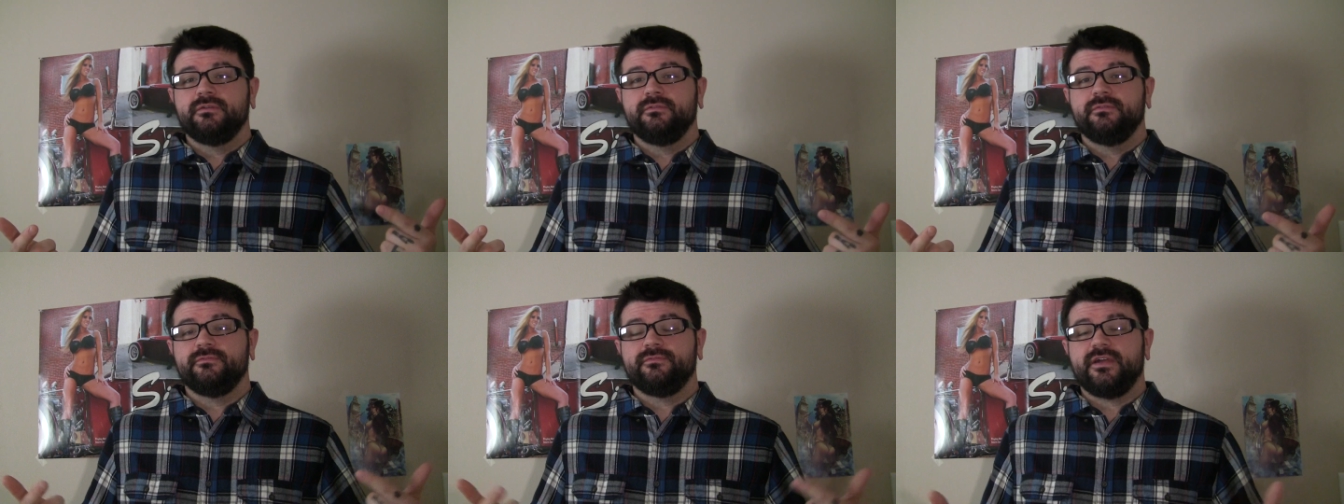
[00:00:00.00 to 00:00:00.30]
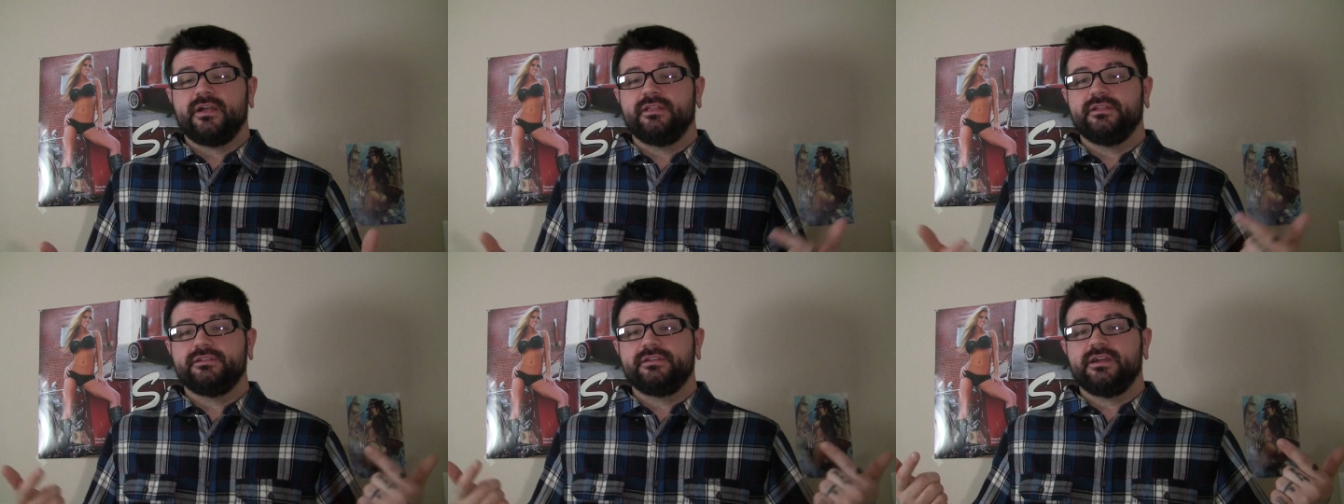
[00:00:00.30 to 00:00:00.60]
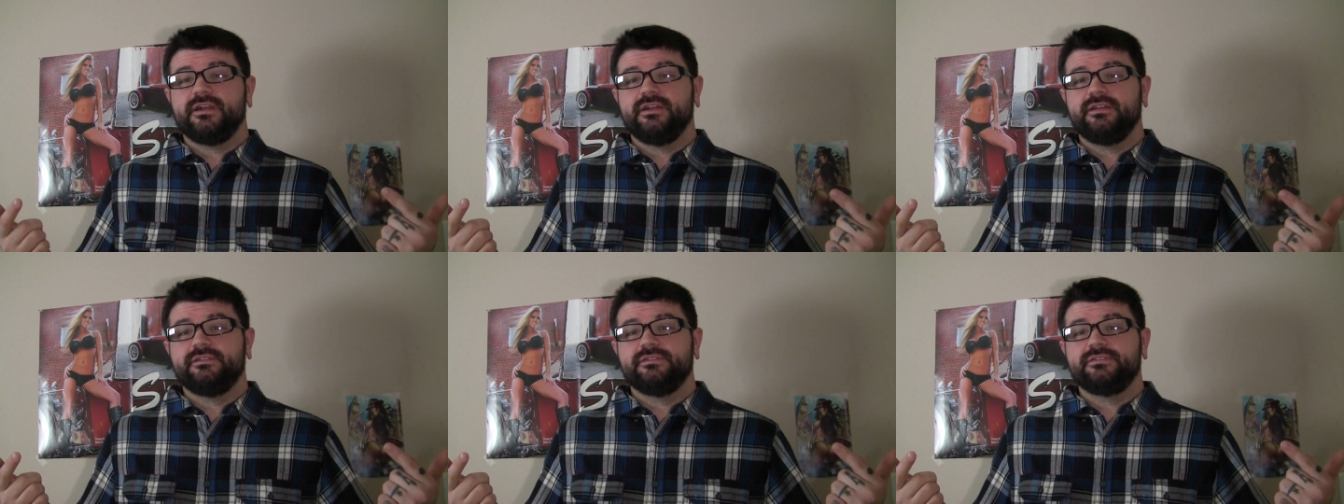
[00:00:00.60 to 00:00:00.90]

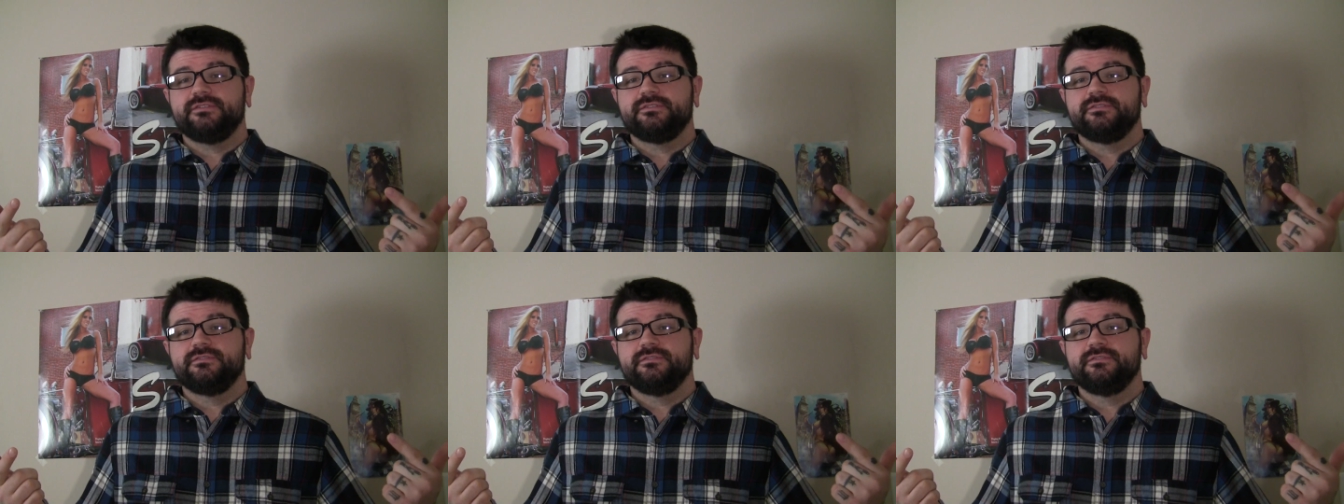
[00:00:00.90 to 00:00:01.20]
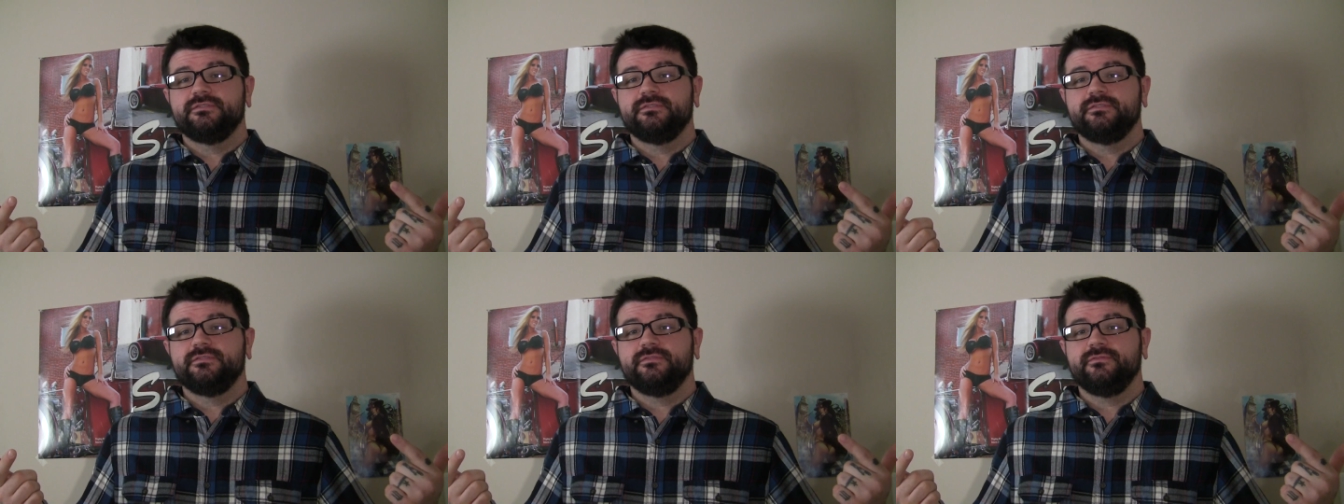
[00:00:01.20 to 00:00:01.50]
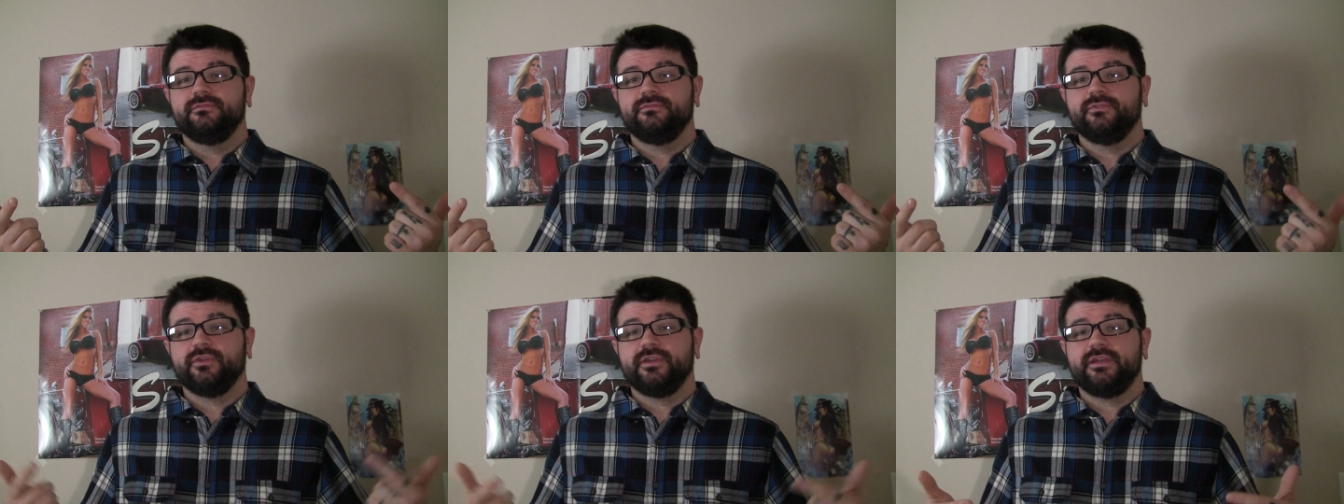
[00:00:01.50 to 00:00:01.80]
Valentine's
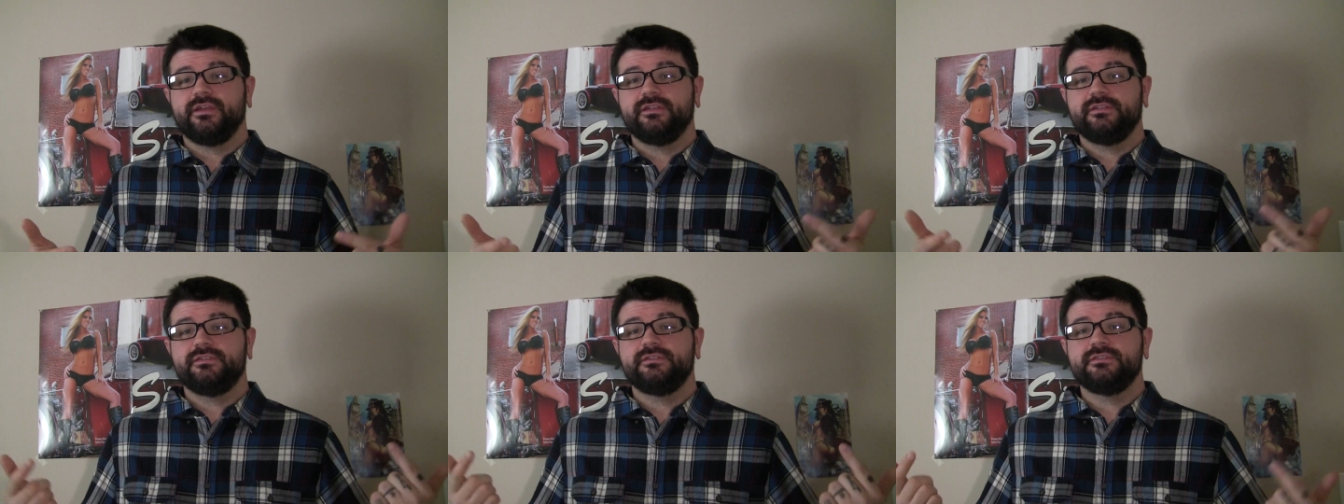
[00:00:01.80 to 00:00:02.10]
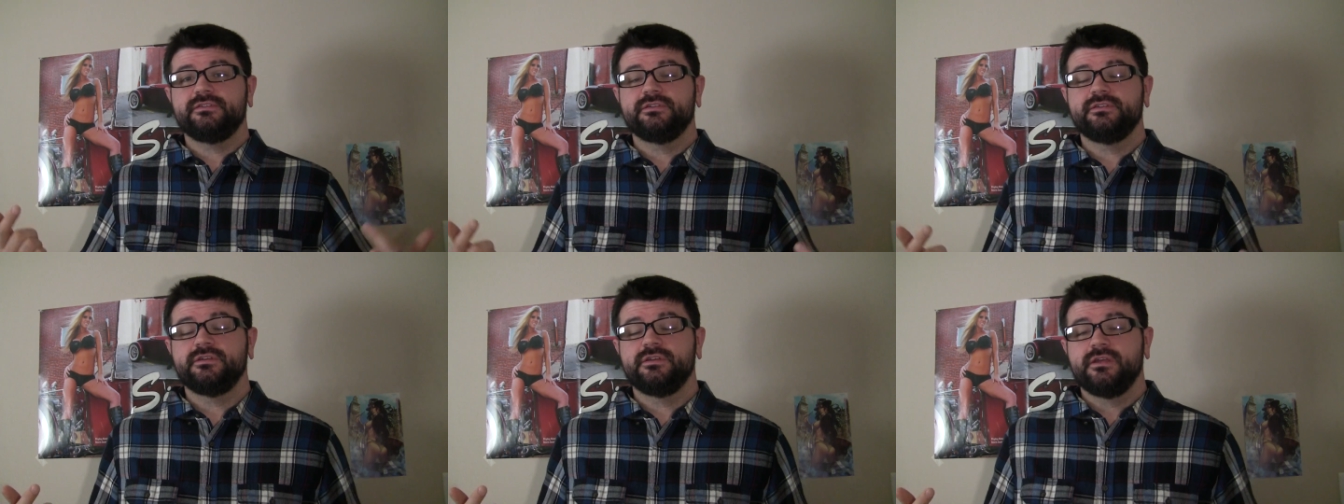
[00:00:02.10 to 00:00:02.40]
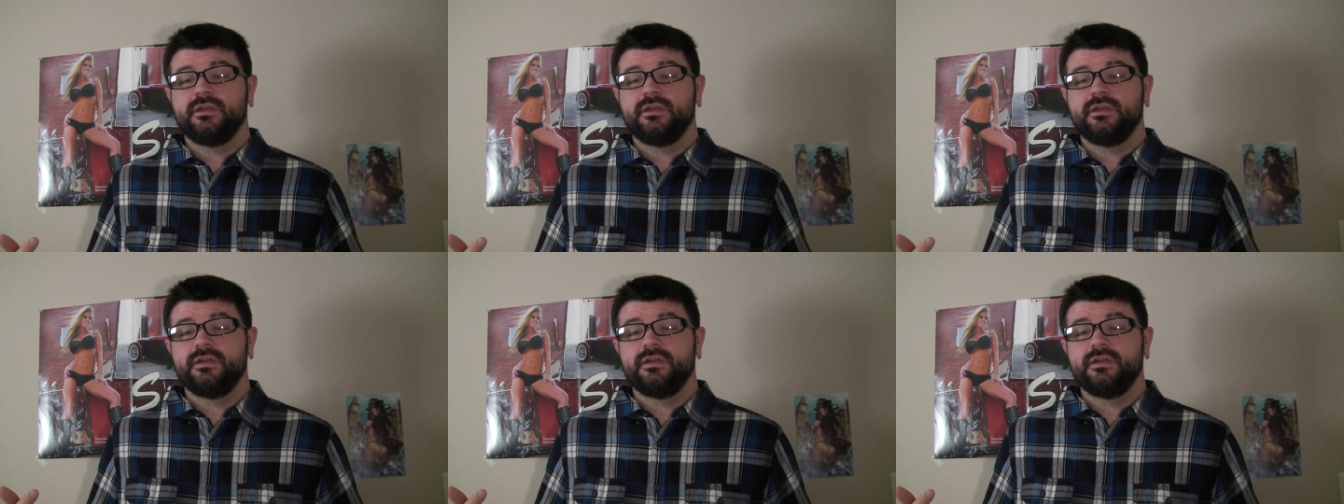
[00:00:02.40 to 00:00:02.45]
for kids,